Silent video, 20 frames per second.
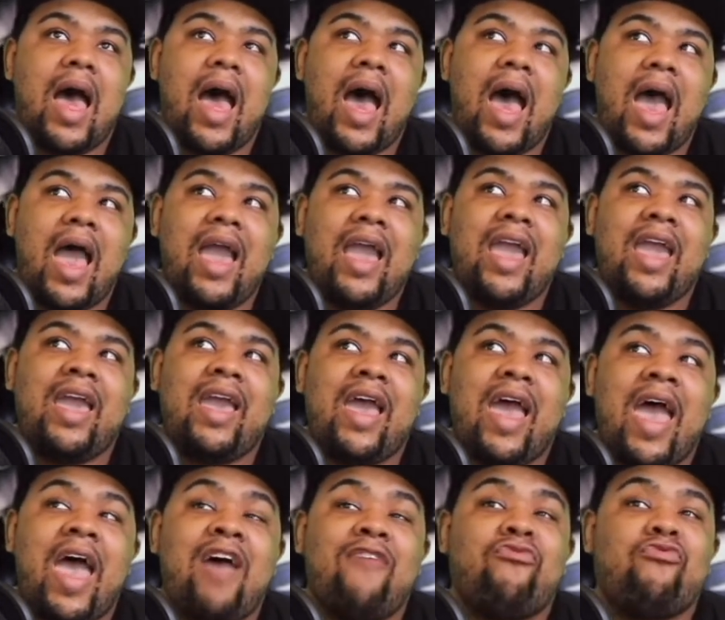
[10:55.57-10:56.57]
I
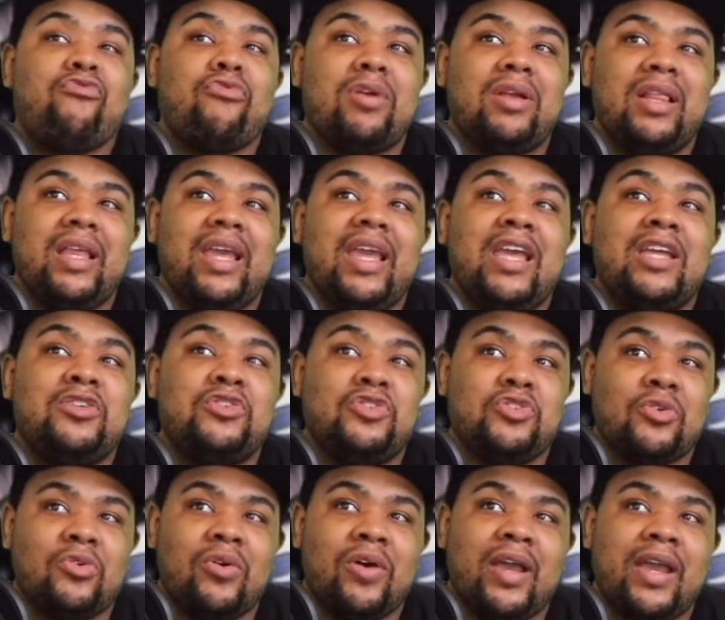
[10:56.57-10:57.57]
have really
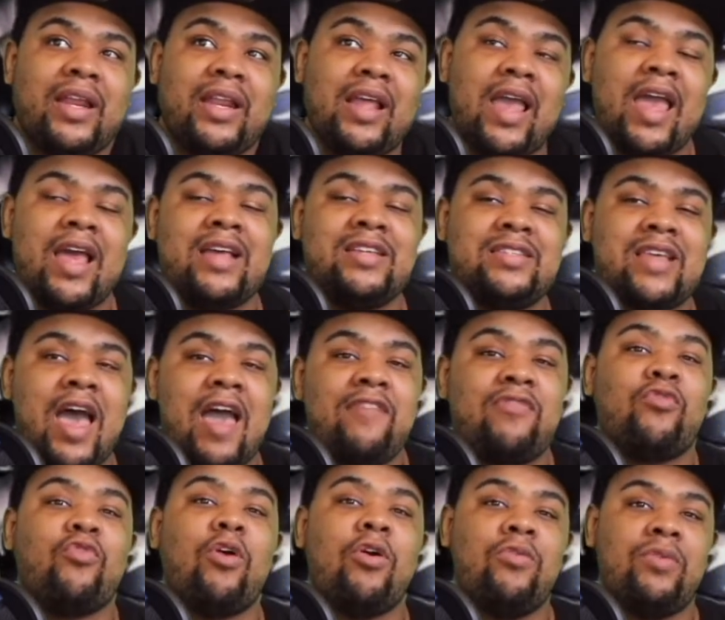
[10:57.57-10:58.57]
enjoyed as
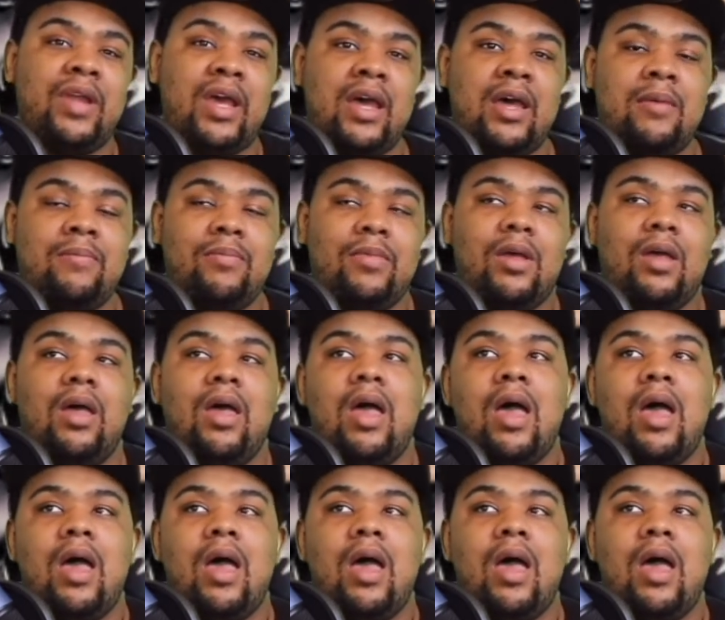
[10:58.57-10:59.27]
I've grown up.